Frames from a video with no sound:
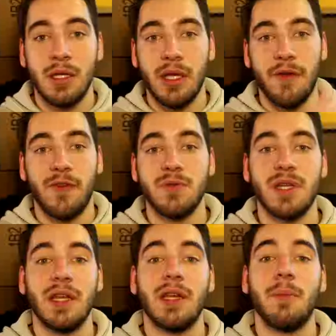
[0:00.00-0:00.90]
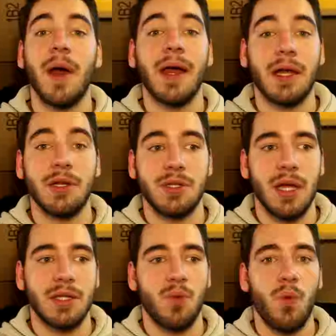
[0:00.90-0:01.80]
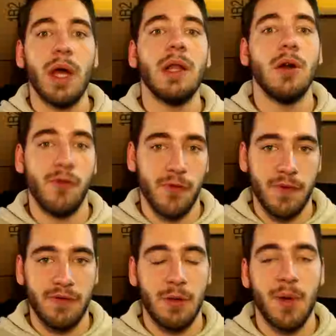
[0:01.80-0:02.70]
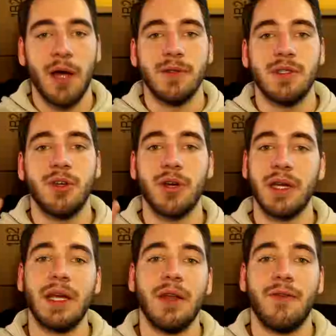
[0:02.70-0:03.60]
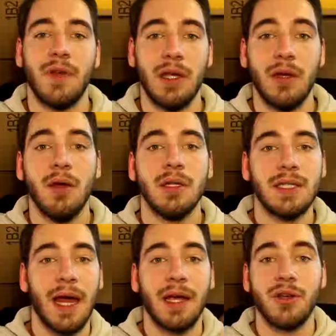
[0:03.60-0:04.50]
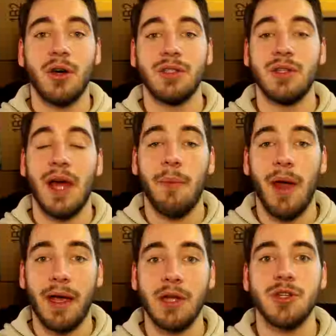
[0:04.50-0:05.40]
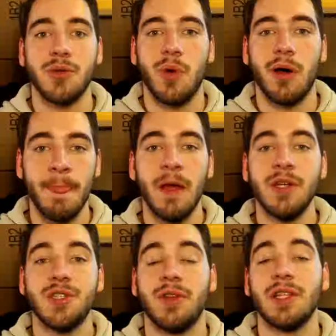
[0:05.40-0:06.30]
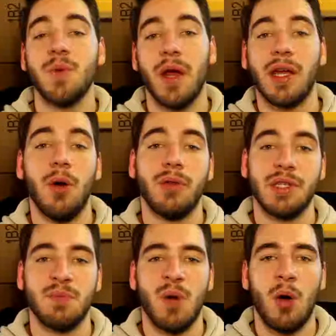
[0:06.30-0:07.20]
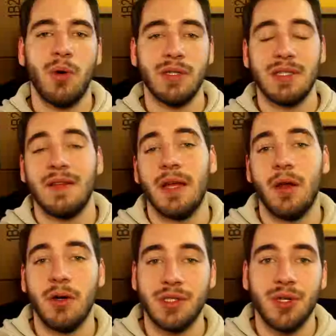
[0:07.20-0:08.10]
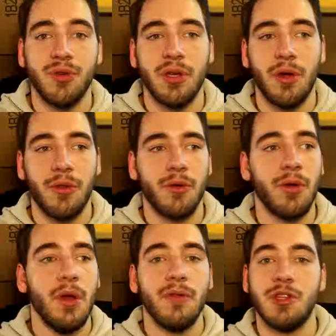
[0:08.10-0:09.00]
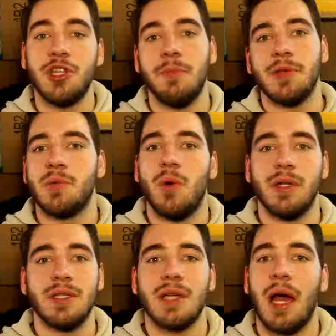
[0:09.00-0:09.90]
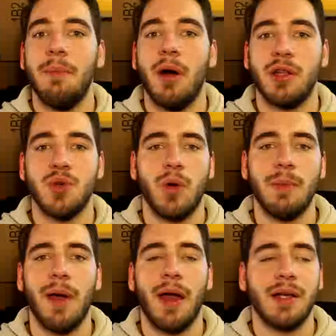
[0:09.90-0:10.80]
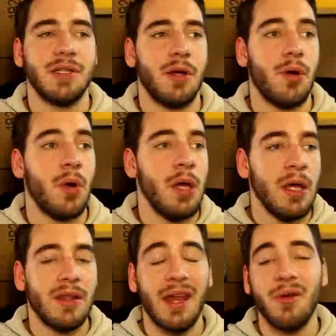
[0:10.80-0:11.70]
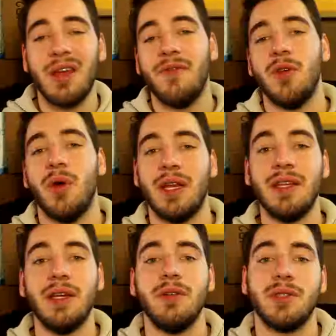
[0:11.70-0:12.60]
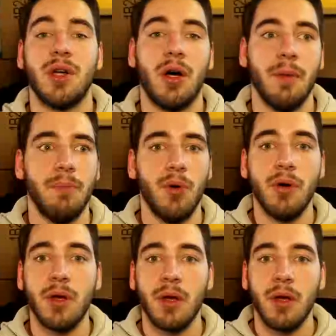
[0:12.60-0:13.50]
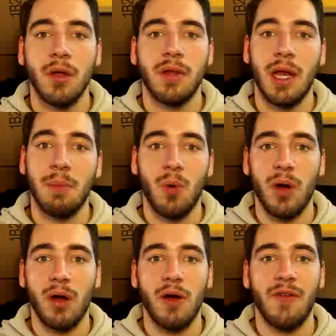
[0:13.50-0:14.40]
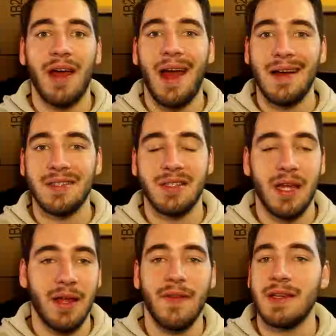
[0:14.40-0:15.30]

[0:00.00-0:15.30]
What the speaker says: if you send in a package that's well over 50 pounds, you're going to get a fee tagged onto that package as well. So that's why I go with the small ones. And then also, you know, they're the cheapest ones. I bought a 20-pack, so they don't give you any deals on bulk that I'm aware of. I asked and they